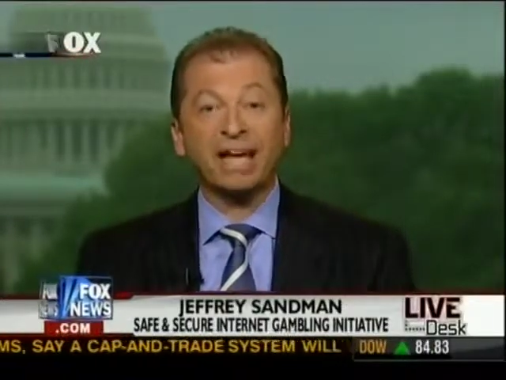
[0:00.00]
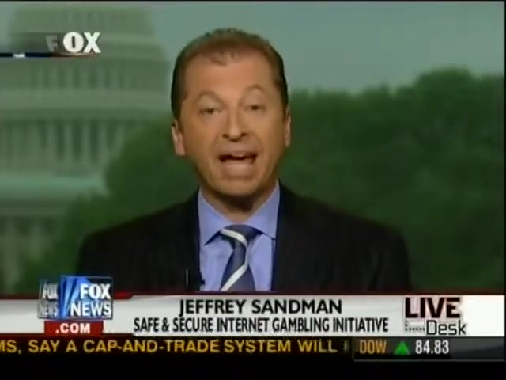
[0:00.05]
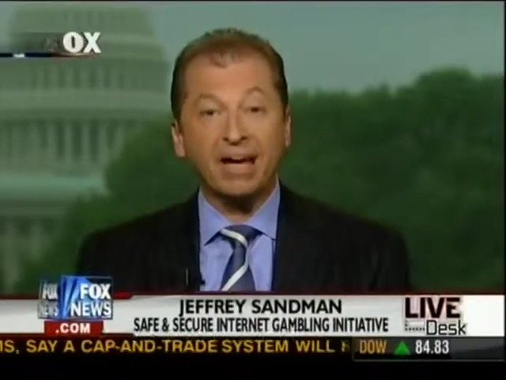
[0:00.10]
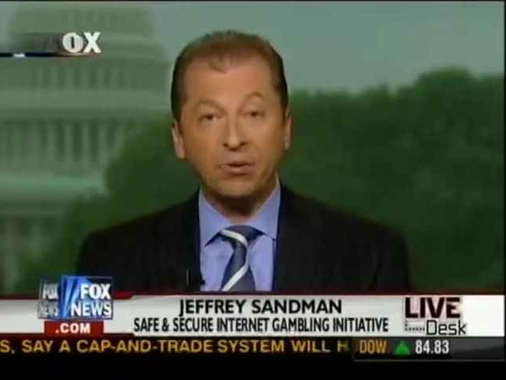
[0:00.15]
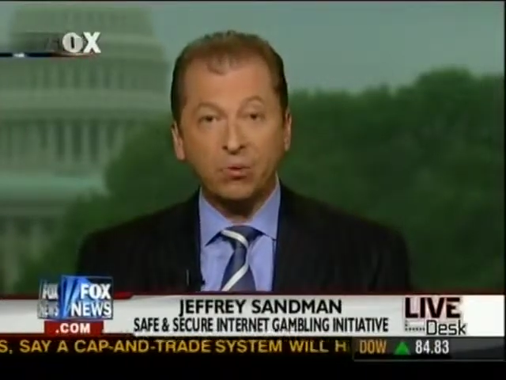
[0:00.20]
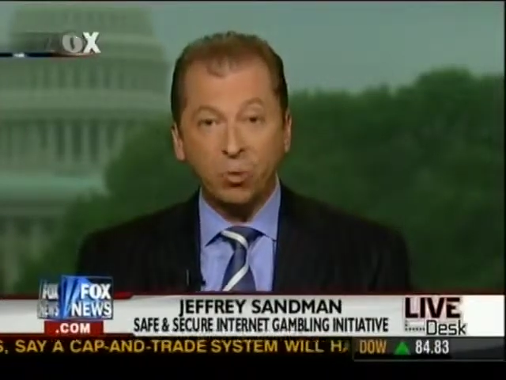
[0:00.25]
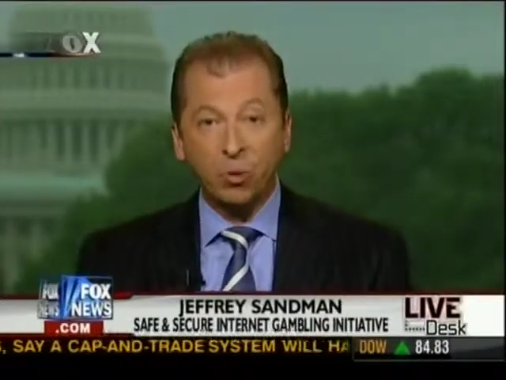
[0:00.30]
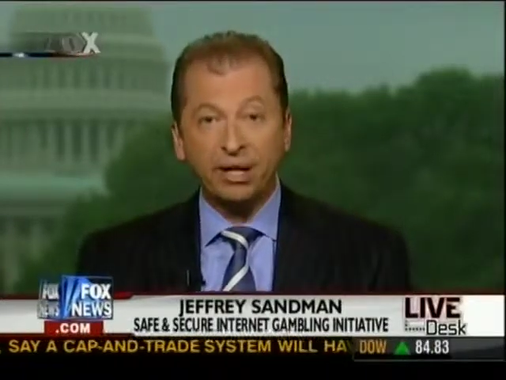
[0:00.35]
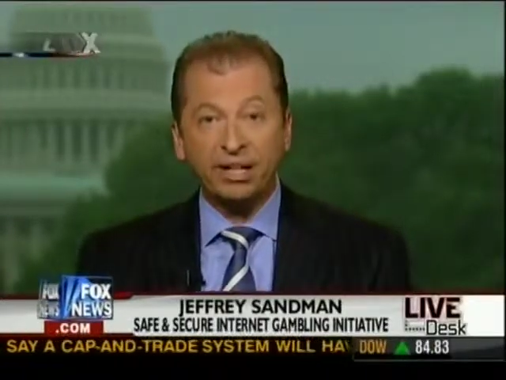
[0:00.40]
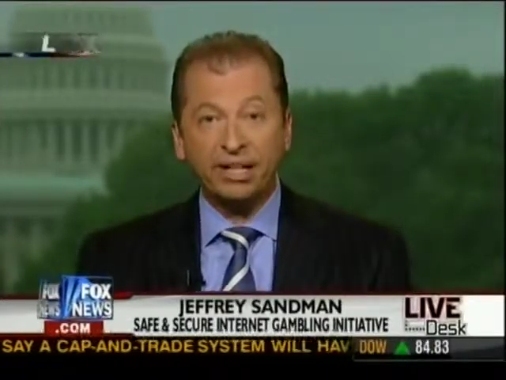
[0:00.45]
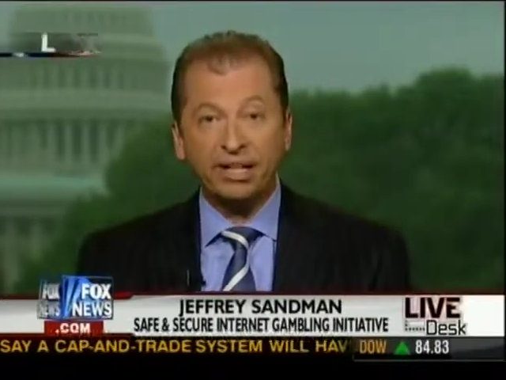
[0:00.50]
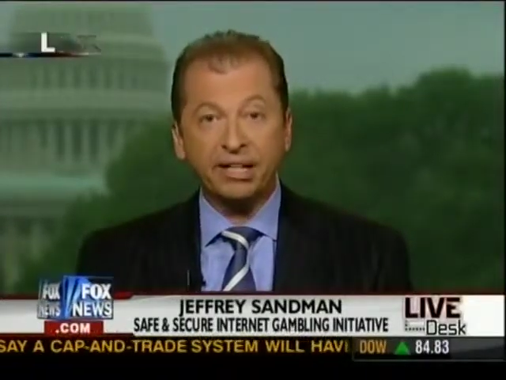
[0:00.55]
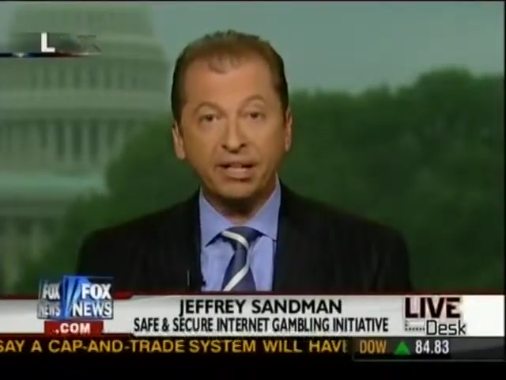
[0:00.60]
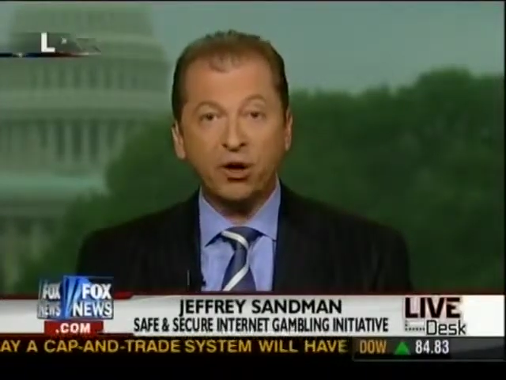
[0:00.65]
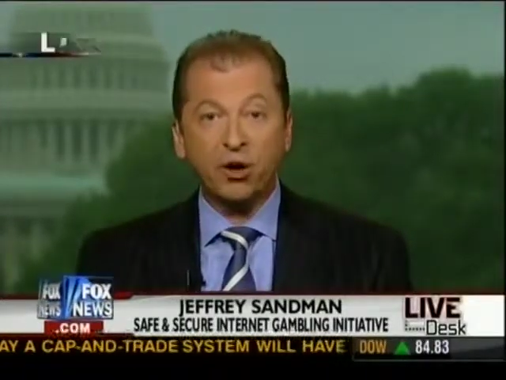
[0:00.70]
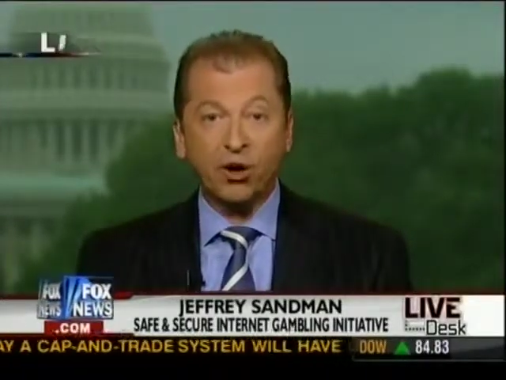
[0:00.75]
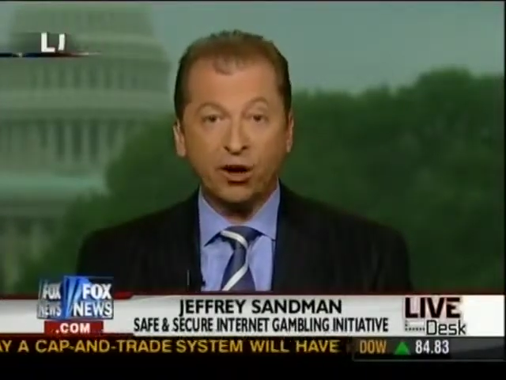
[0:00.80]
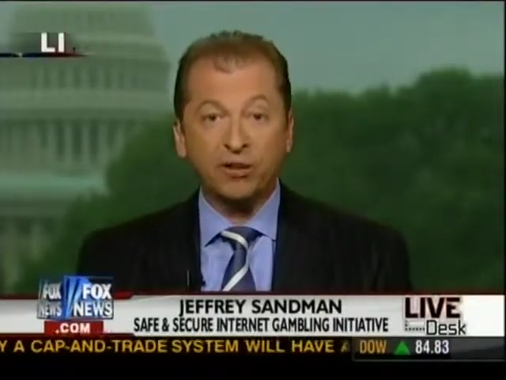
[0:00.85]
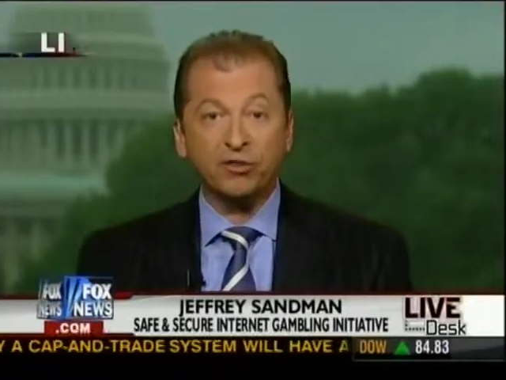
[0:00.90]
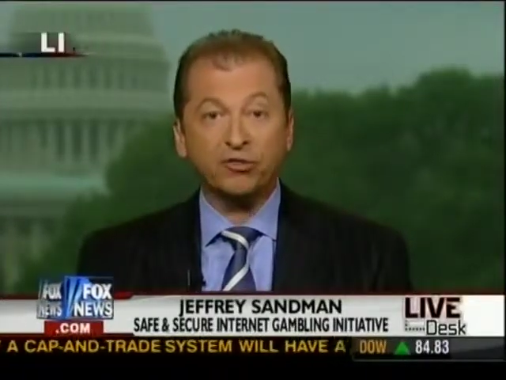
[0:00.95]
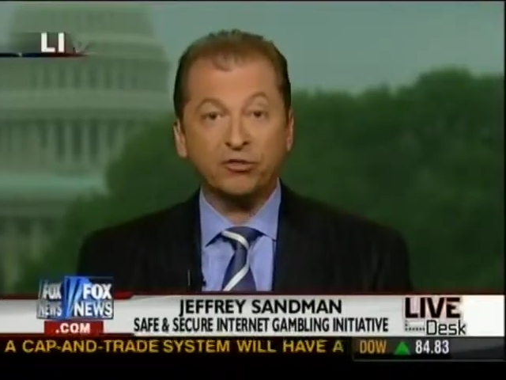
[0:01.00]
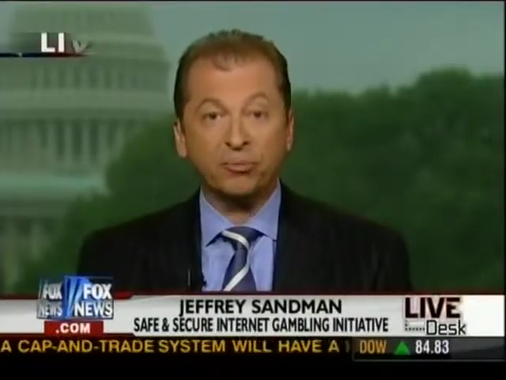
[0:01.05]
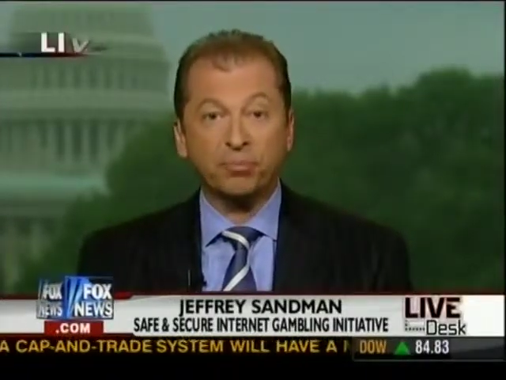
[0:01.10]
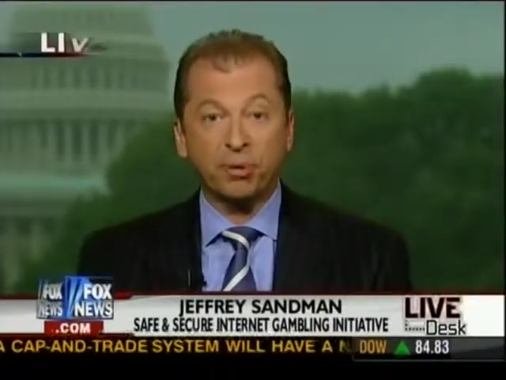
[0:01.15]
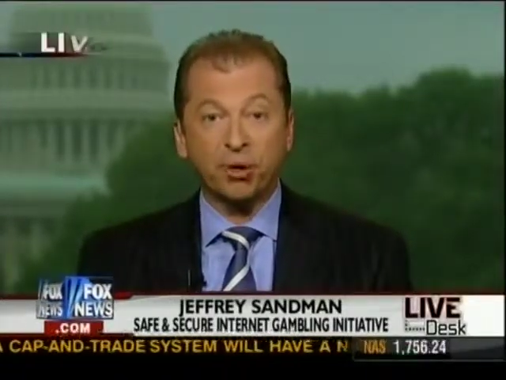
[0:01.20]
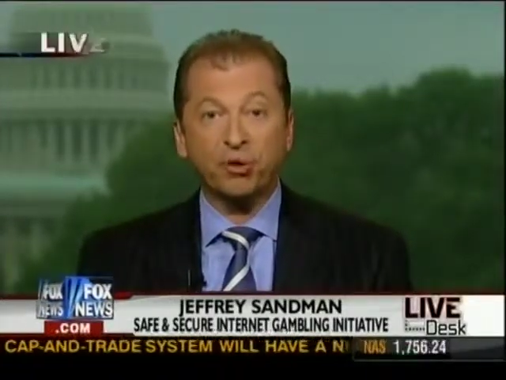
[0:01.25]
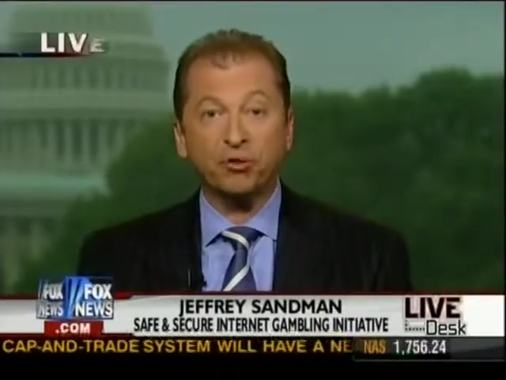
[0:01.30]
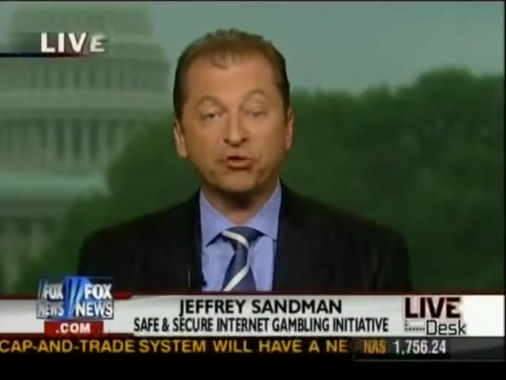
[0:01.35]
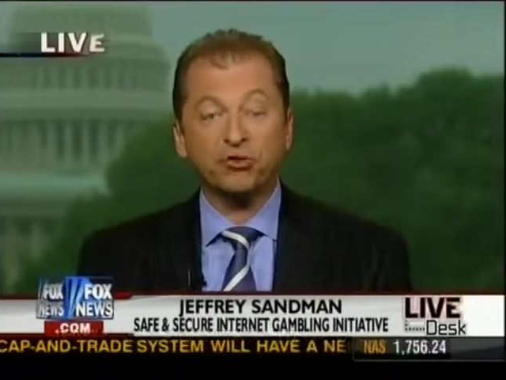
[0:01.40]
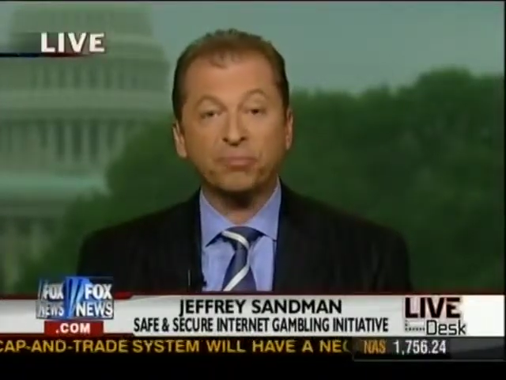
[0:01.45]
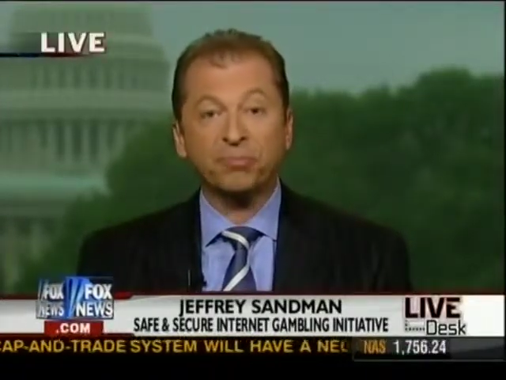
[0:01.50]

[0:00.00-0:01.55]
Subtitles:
and winning are supposed